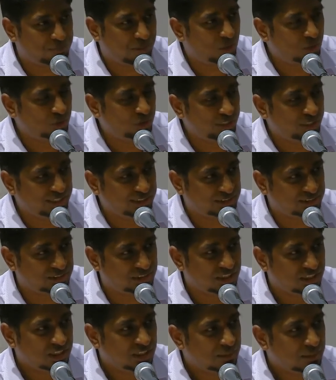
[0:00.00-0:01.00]
of
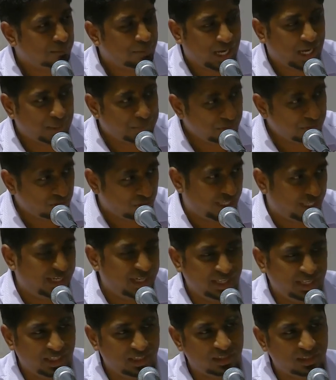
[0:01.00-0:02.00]
boundaries, Bible
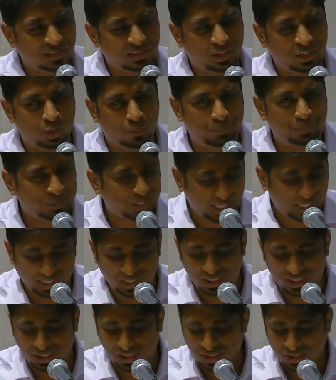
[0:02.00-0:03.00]
reading, you know,
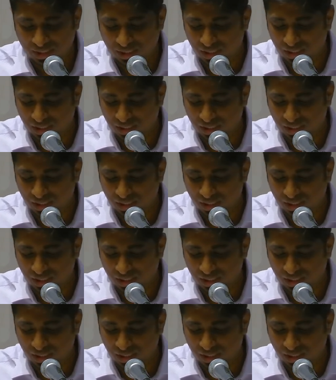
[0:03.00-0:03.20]
prayer.